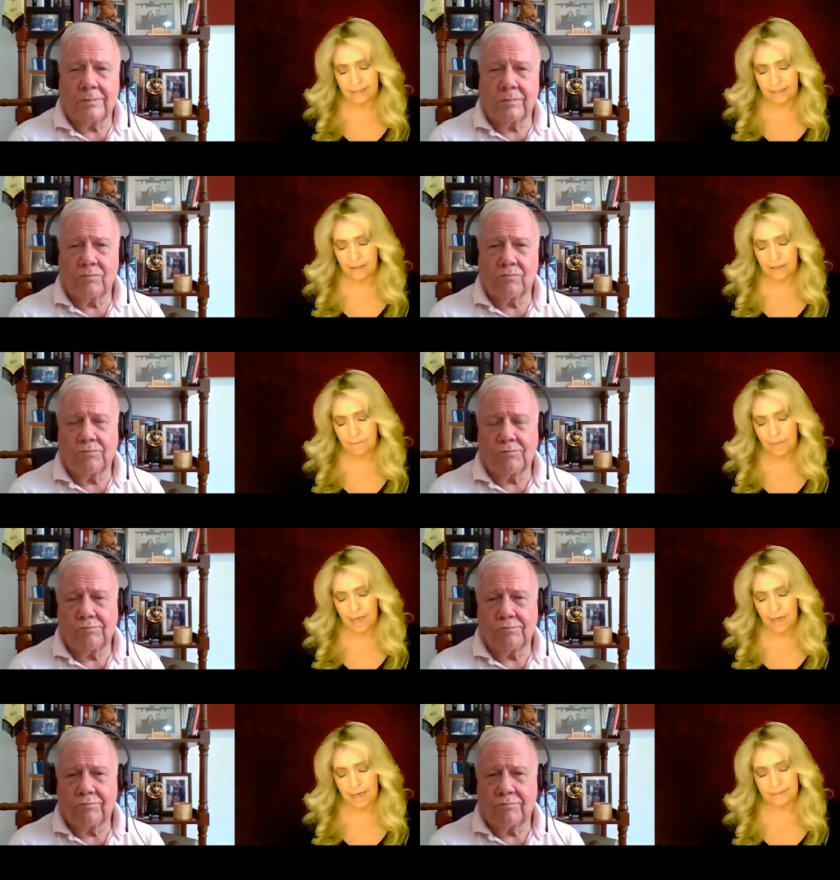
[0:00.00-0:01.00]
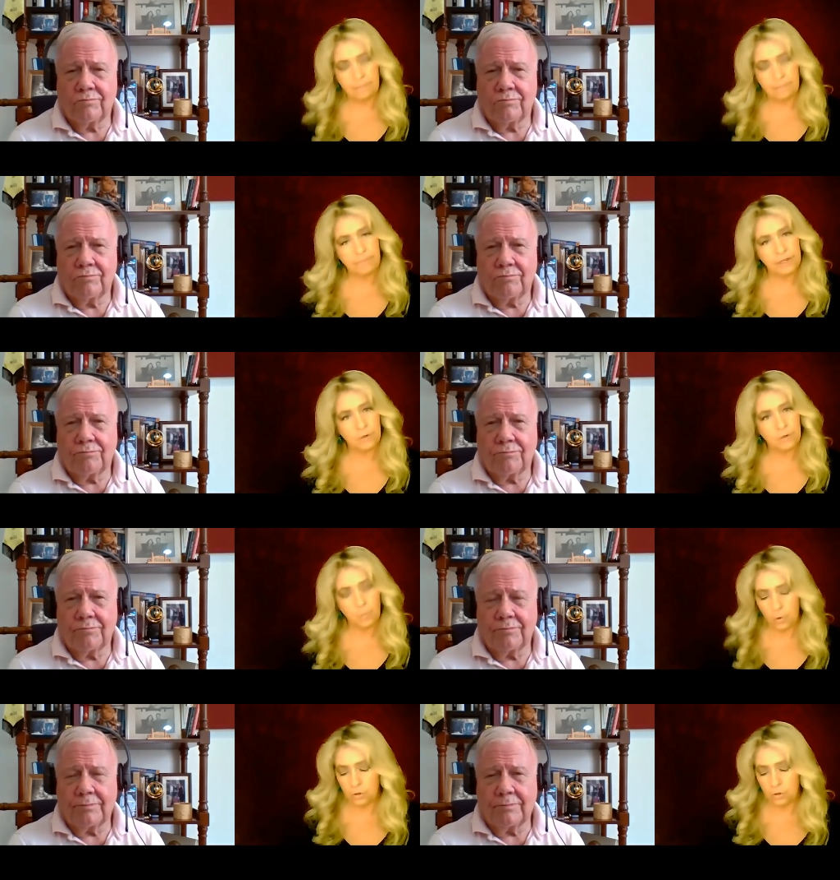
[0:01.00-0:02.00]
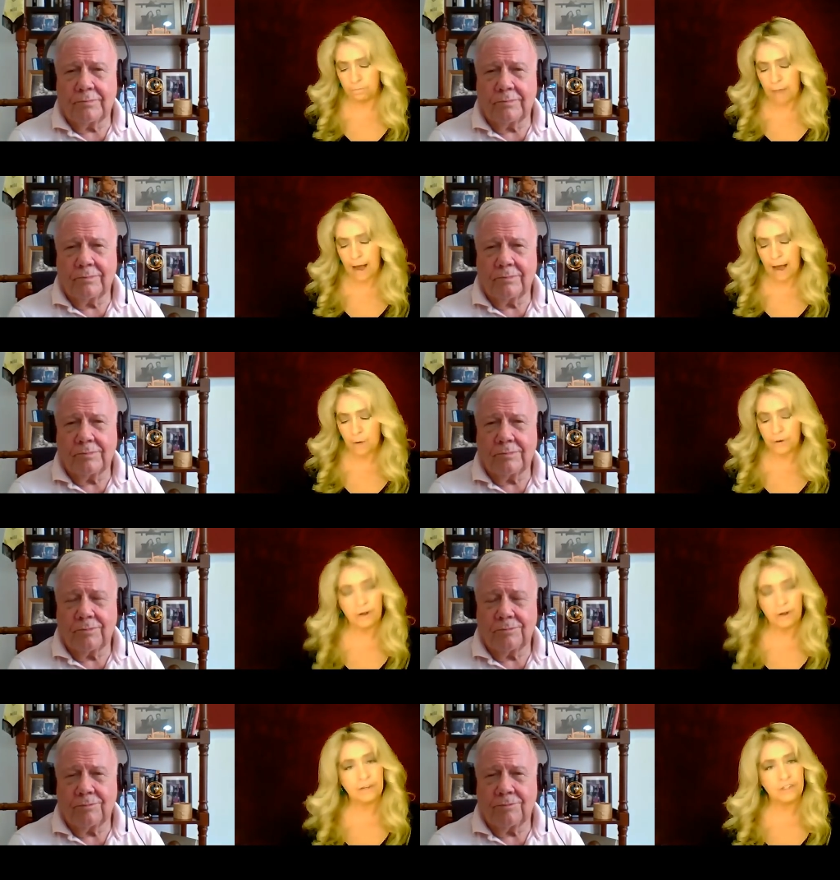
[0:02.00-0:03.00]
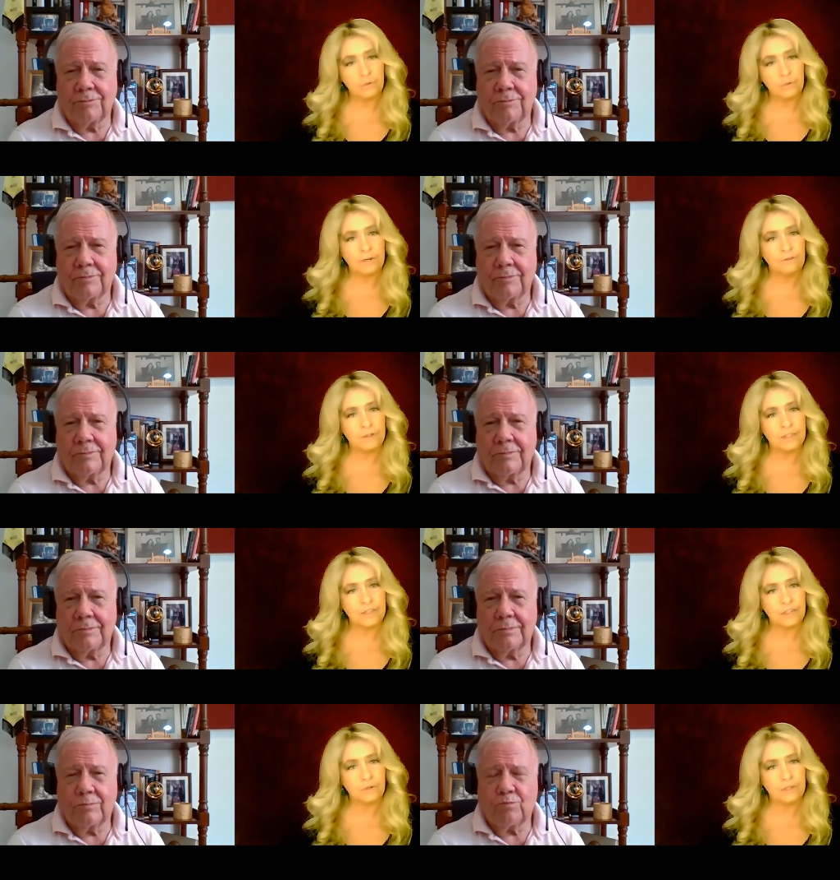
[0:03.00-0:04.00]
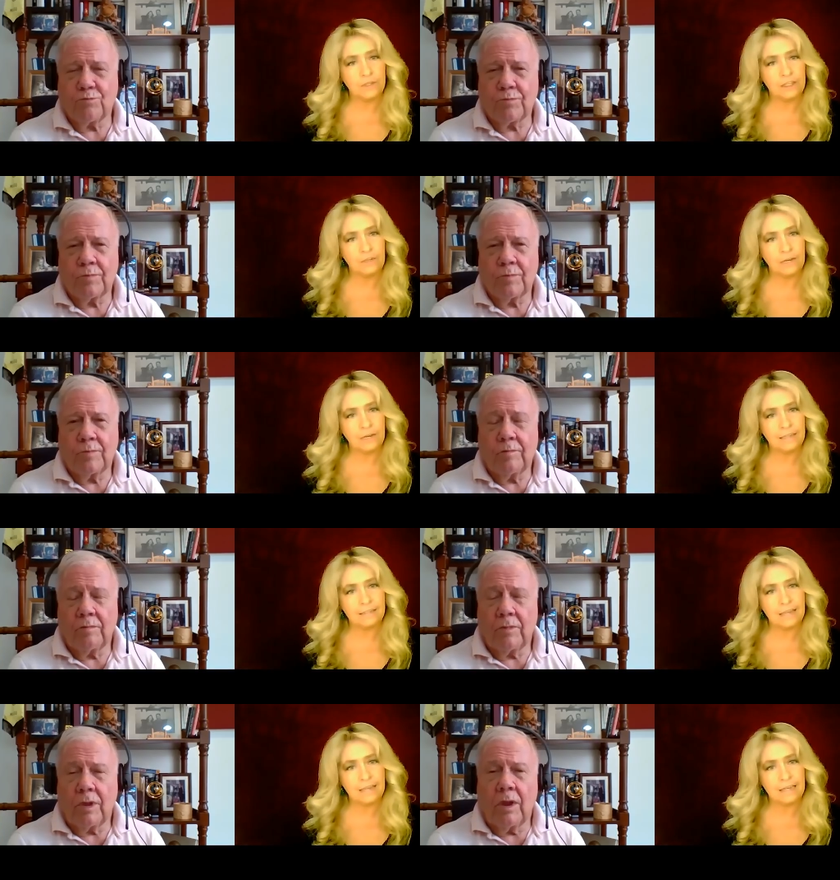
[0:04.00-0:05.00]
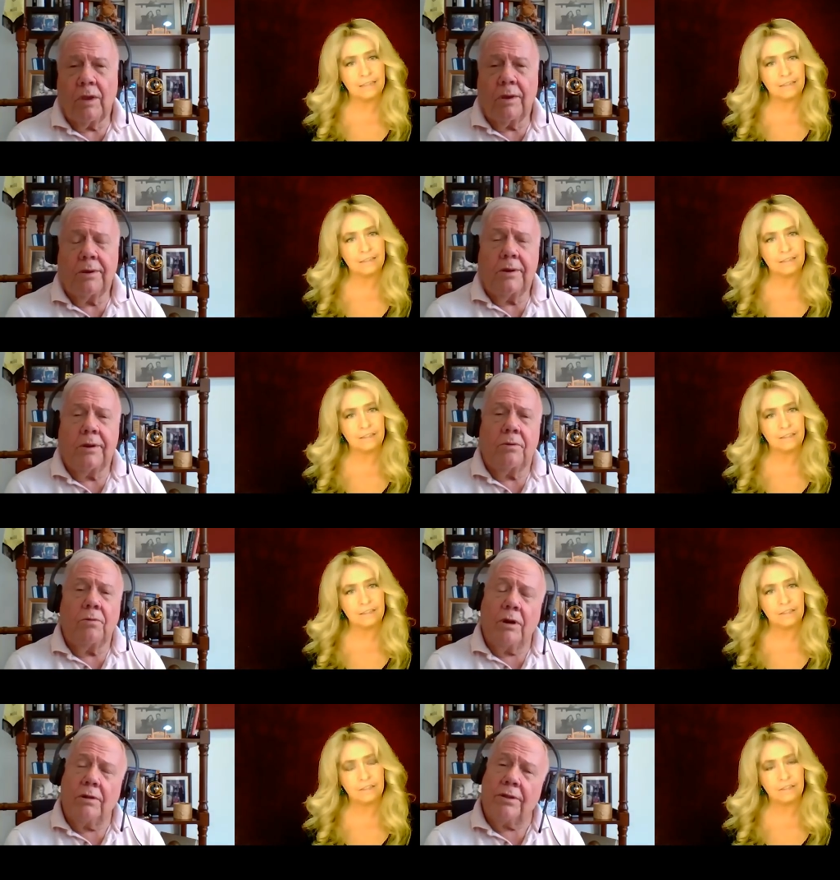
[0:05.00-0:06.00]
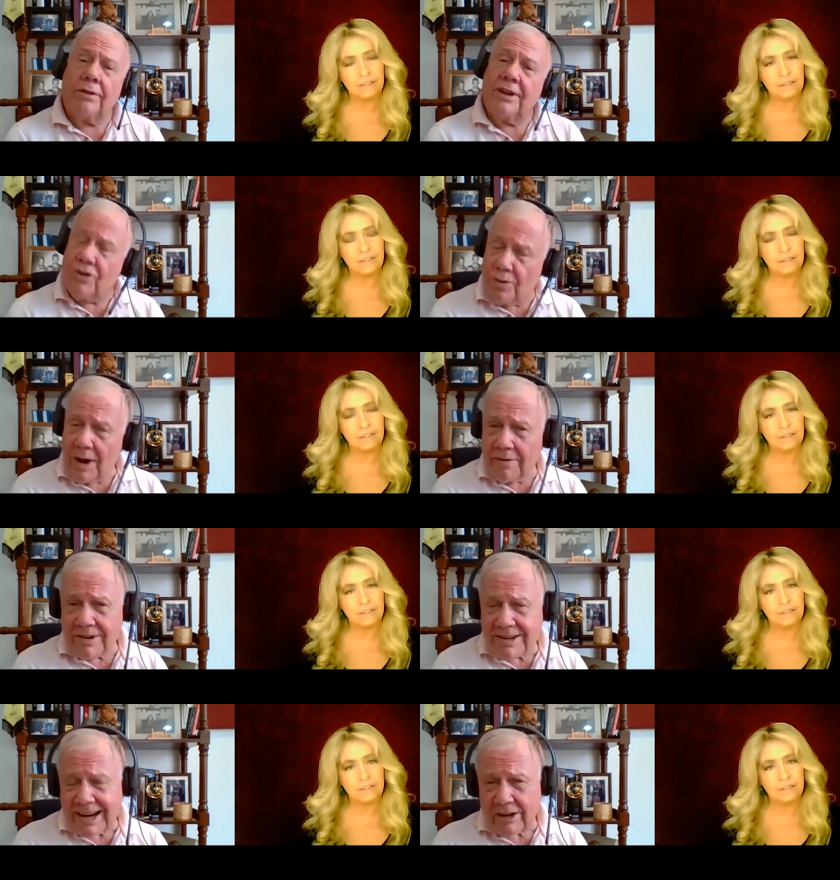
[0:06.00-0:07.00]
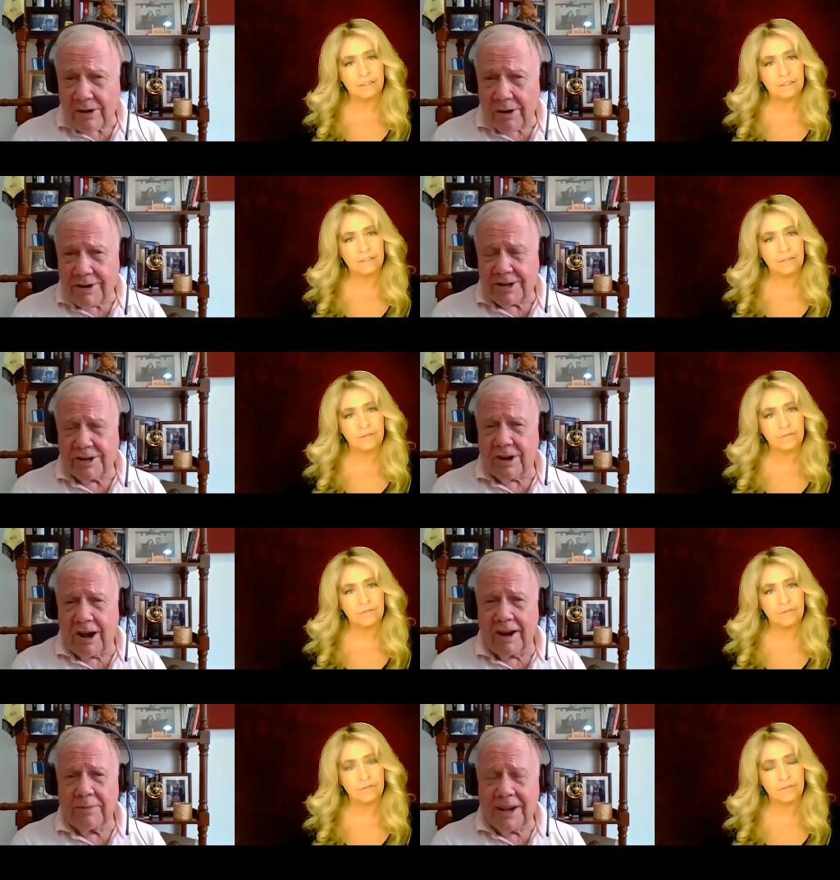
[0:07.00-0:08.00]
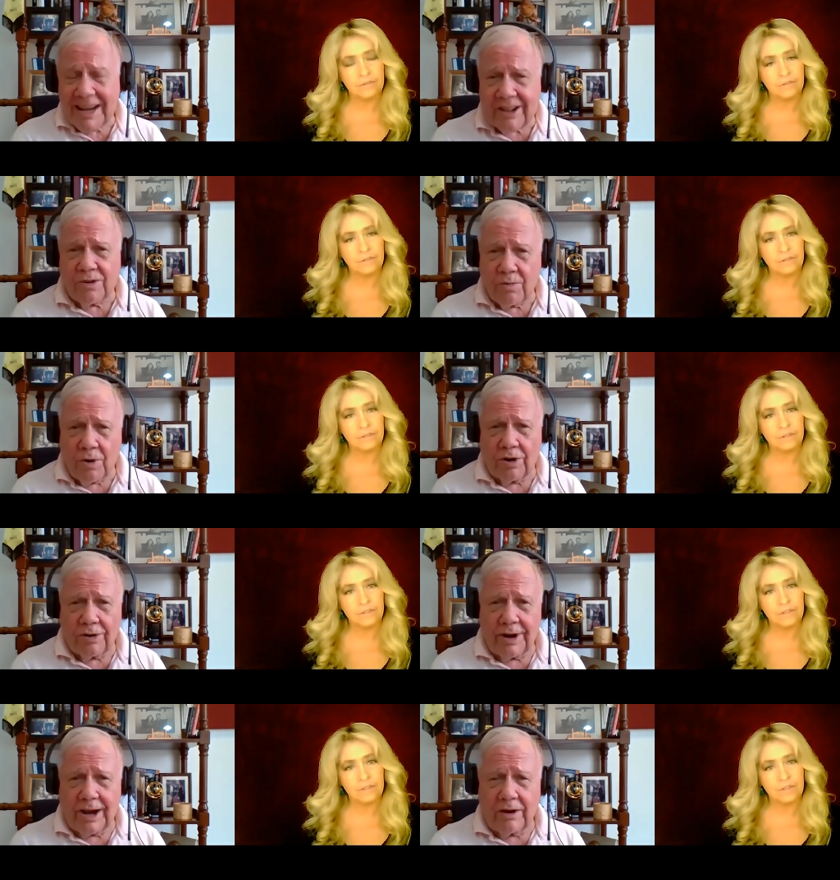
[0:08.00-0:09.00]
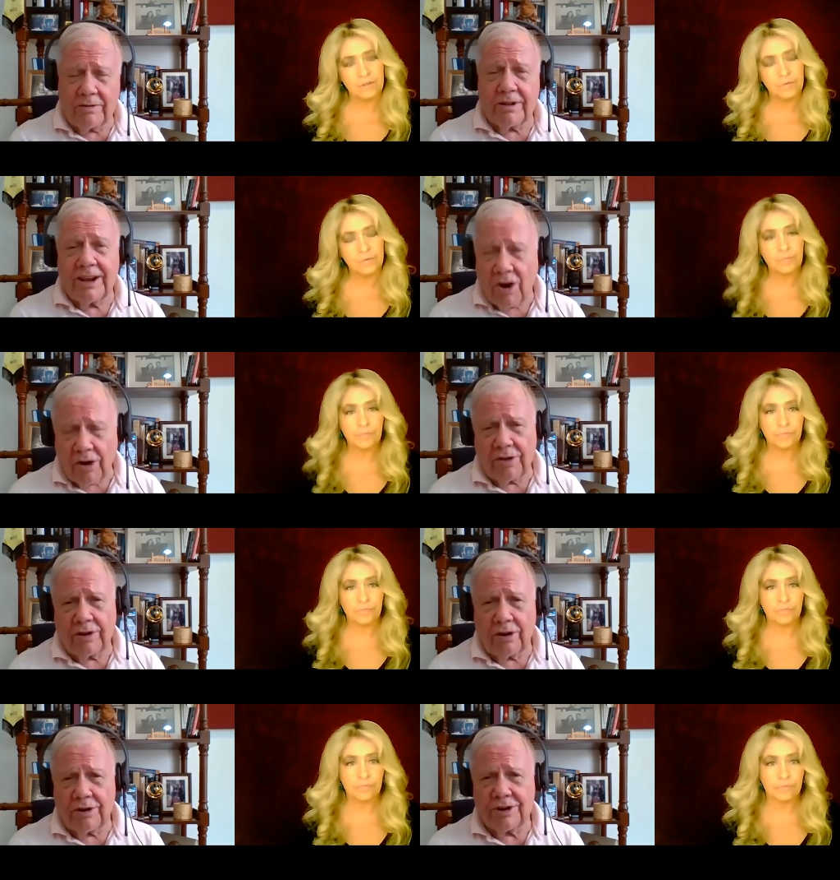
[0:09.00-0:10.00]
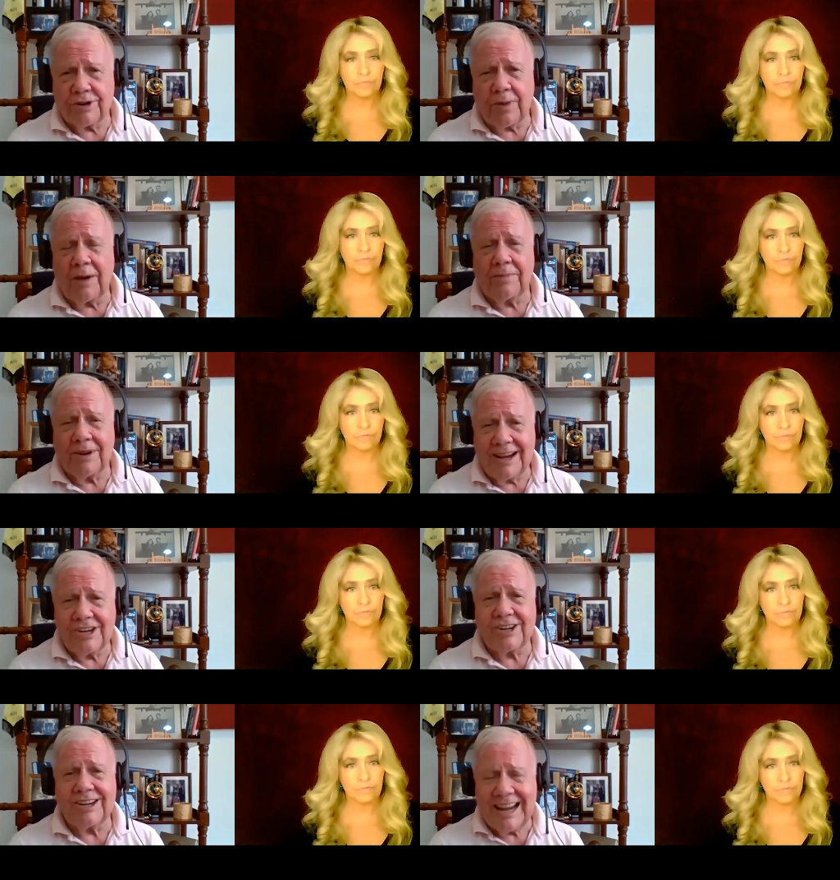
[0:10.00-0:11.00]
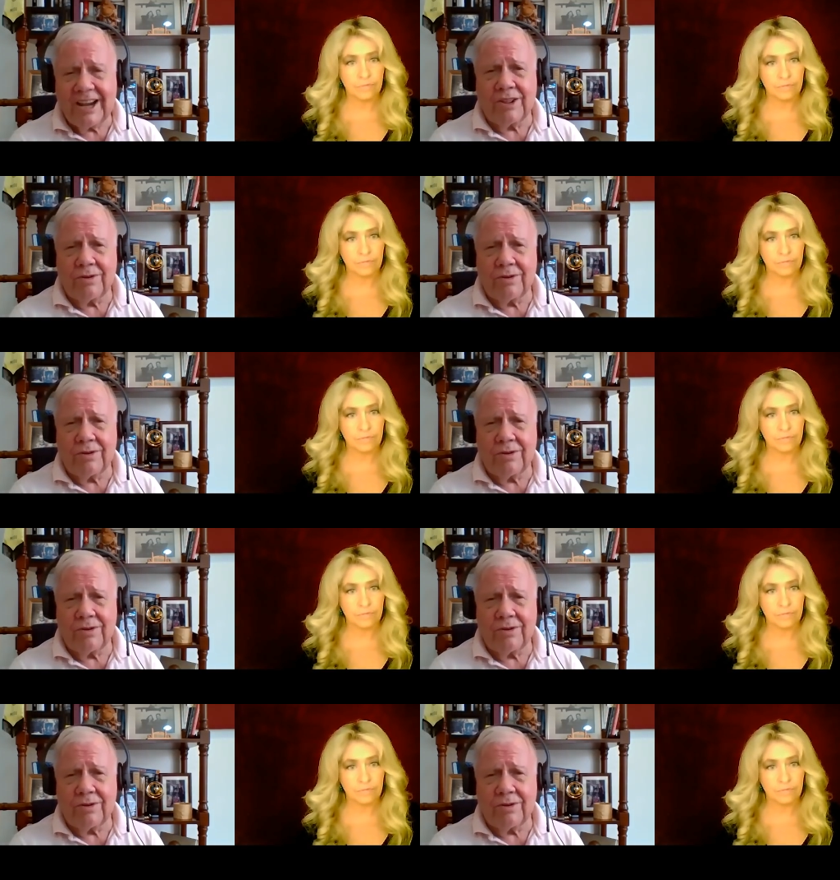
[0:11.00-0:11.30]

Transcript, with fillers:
Speaker 1: them as a bigger world power in the 21st century than the United States?
Speaker 2: Well, they do have the second largest economy in the world now. They are the largest population in the